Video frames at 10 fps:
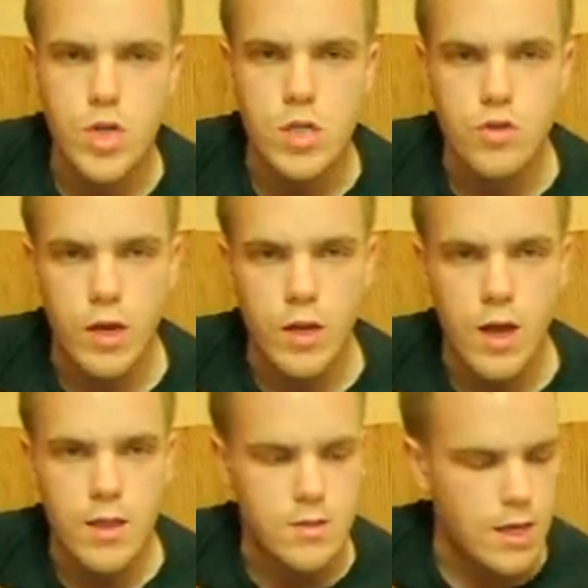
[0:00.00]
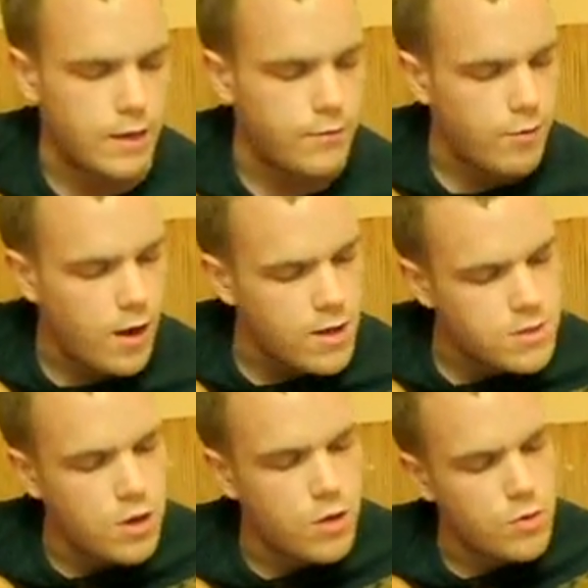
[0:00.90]
G string at the 2nd
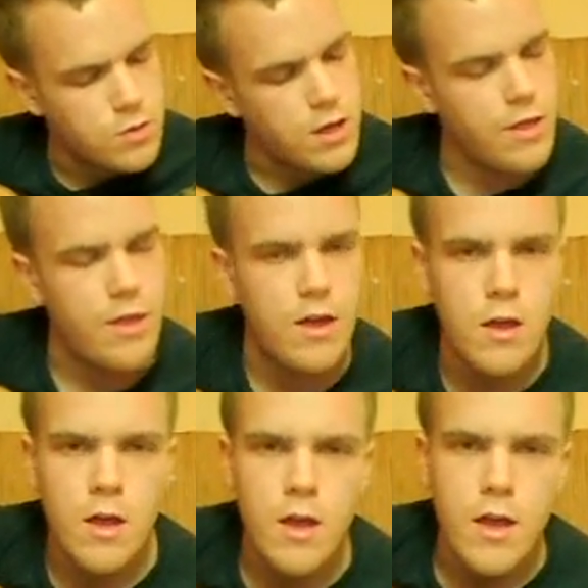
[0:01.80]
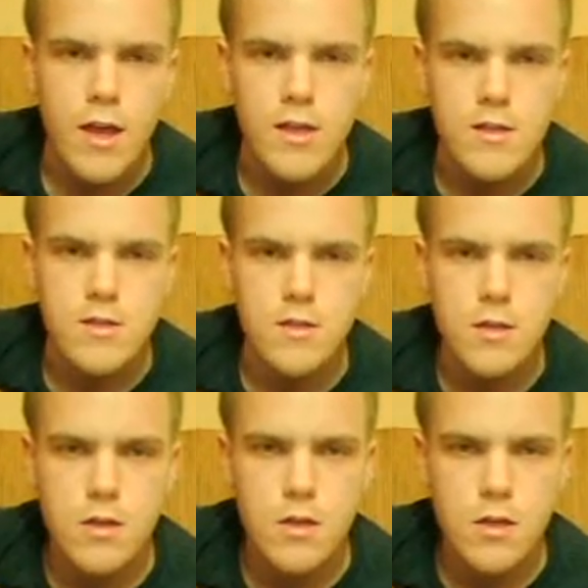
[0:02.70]
fret. So together it's,